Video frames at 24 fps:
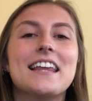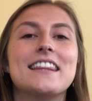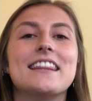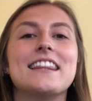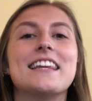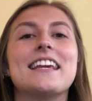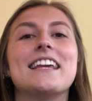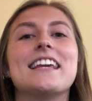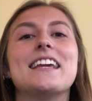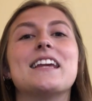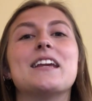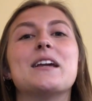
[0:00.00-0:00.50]

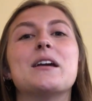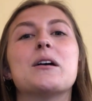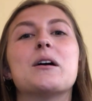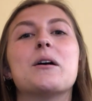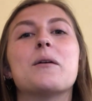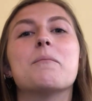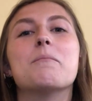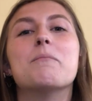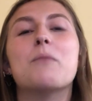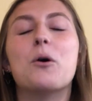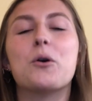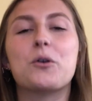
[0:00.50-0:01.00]
the
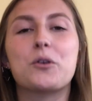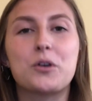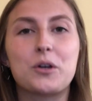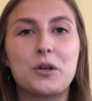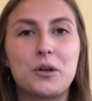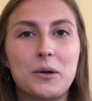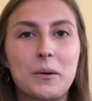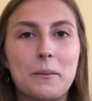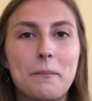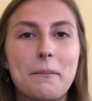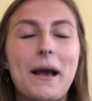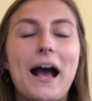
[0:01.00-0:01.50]

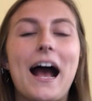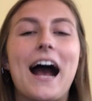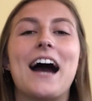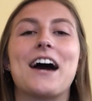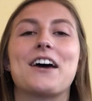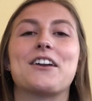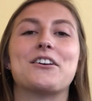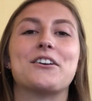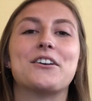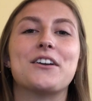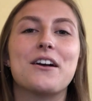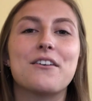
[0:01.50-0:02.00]
motor
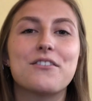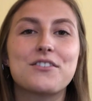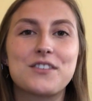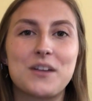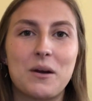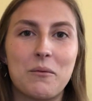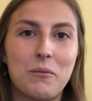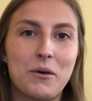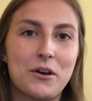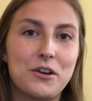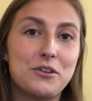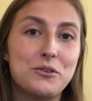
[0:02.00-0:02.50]
pattern of
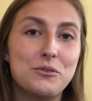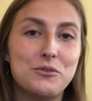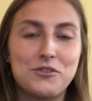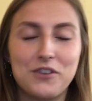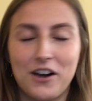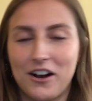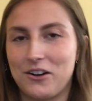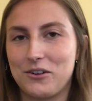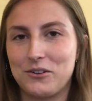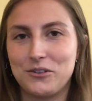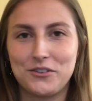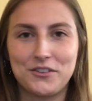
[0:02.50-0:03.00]
someone who
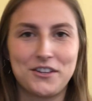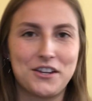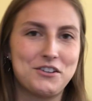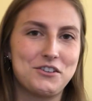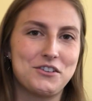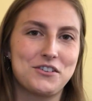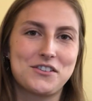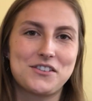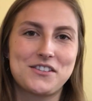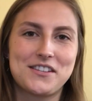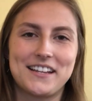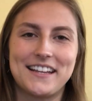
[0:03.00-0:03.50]
juggles, and
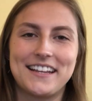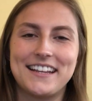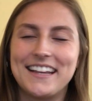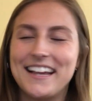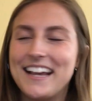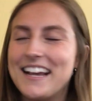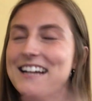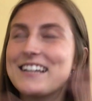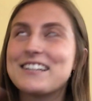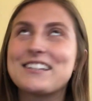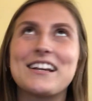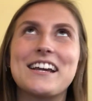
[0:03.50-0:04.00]
just
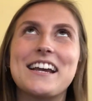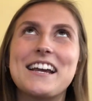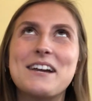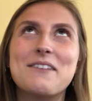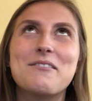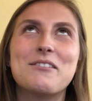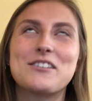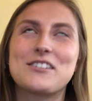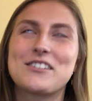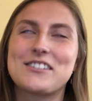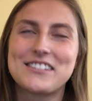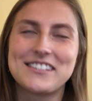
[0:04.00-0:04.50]
It, it
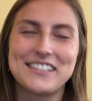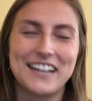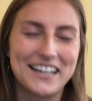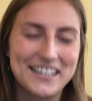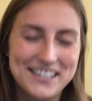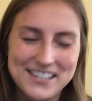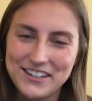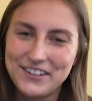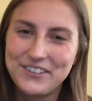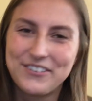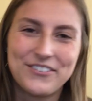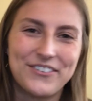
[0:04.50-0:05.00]
was
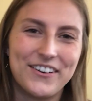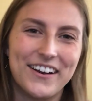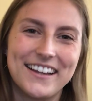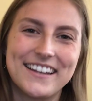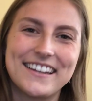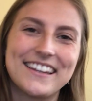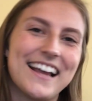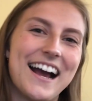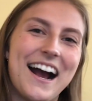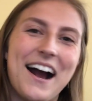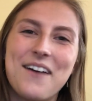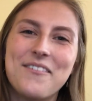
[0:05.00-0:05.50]
such a
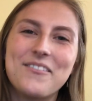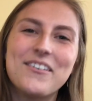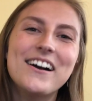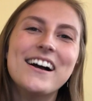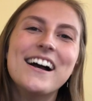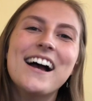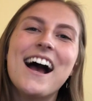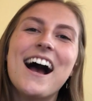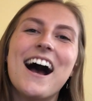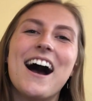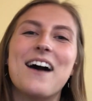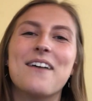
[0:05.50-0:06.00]
fun lab
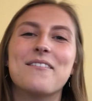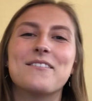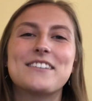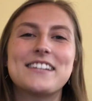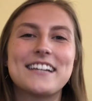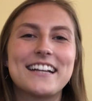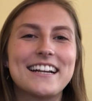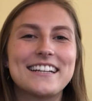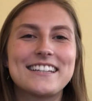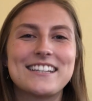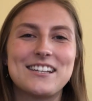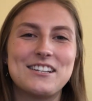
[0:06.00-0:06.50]
um,
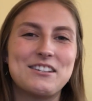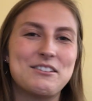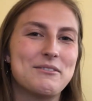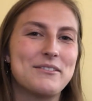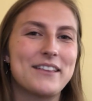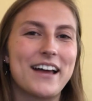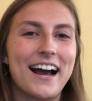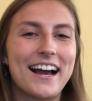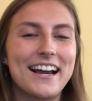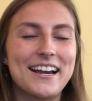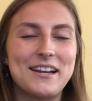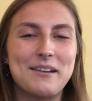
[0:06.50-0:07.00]
to get to do
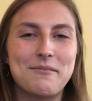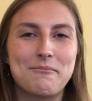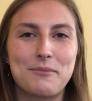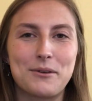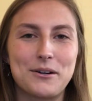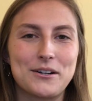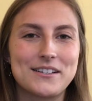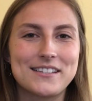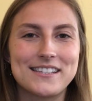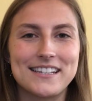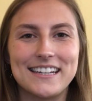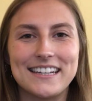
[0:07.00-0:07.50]
that in
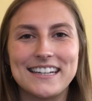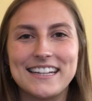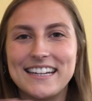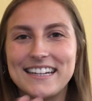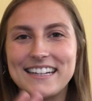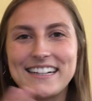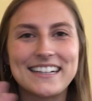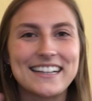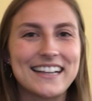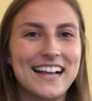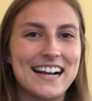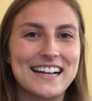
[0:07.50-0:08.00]
person
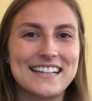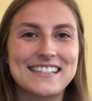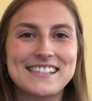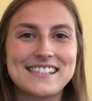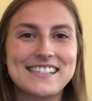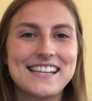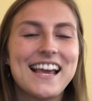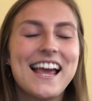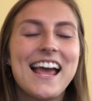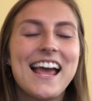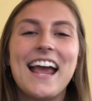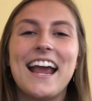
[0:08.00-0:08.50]
in class
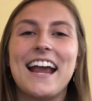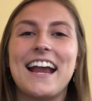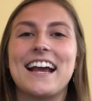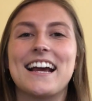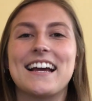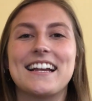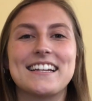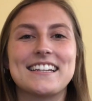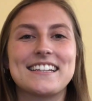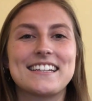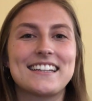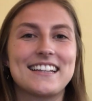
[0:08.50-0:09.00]

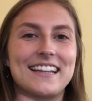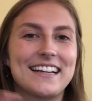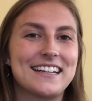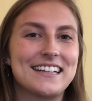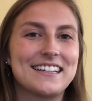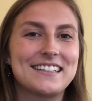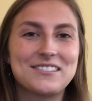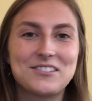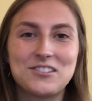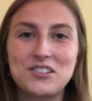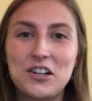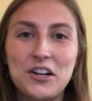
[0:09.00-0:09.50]
and like
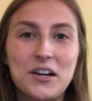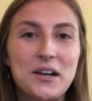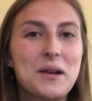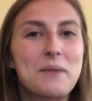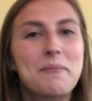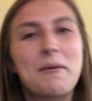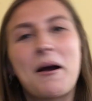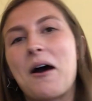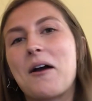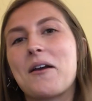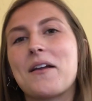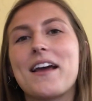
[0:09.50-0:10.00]
learn
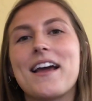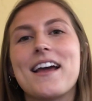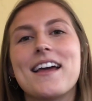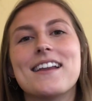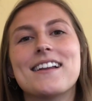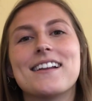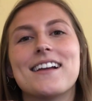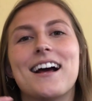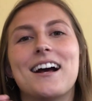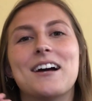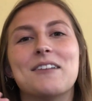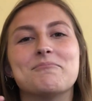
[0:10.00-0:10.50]
about it,
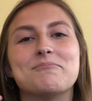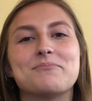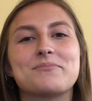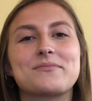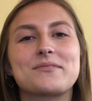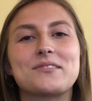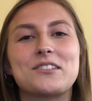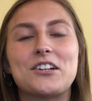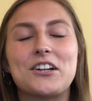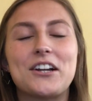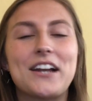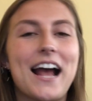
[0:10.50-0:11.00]
um,
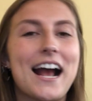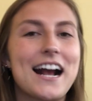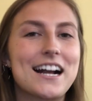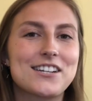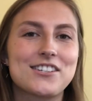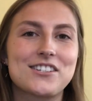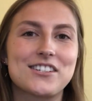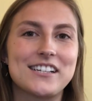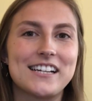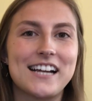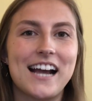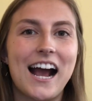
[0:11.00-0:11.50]
learn
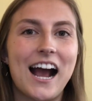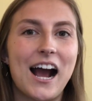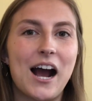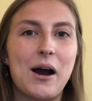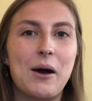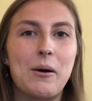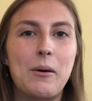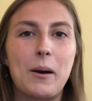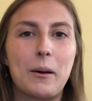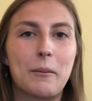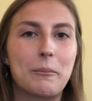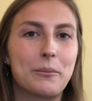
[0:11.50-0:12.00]
actually
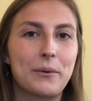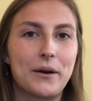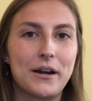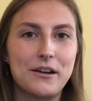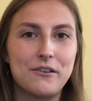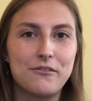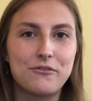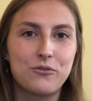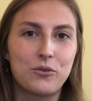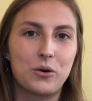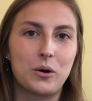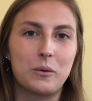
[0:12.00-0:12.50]
how our
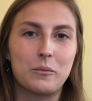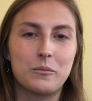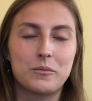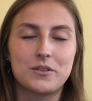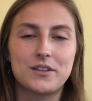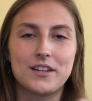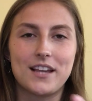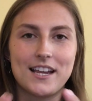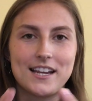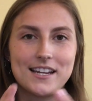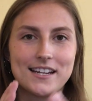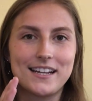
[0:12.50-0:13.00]
brain
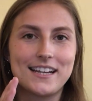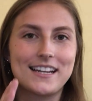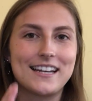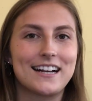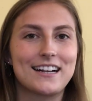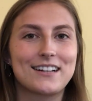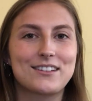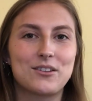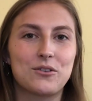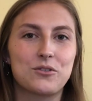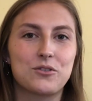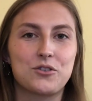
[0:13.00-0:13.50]
forms and
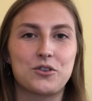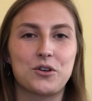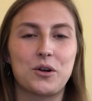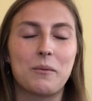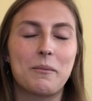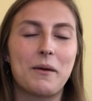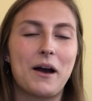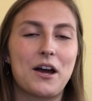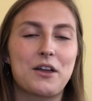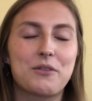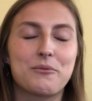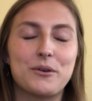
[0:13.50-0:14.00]
connects those neural
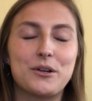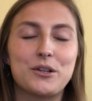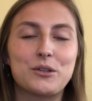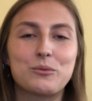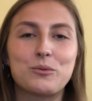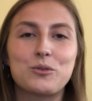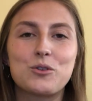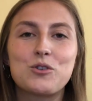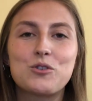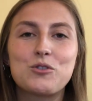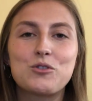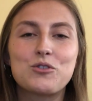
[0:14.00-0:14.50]
pathways
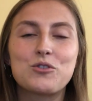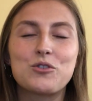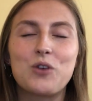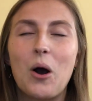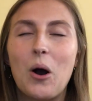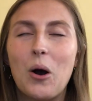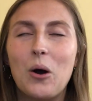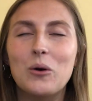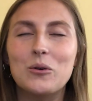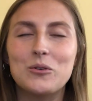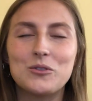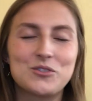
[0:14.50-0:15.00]
was
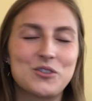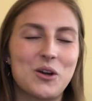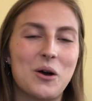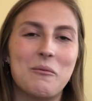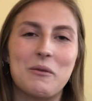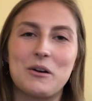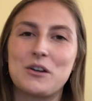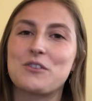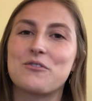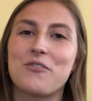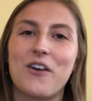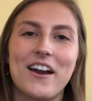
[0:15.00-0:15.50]
so, so
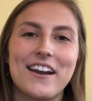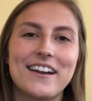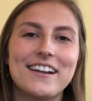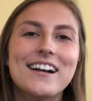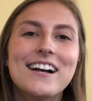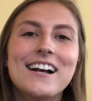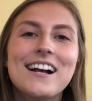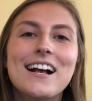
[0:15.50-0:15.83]
much fun.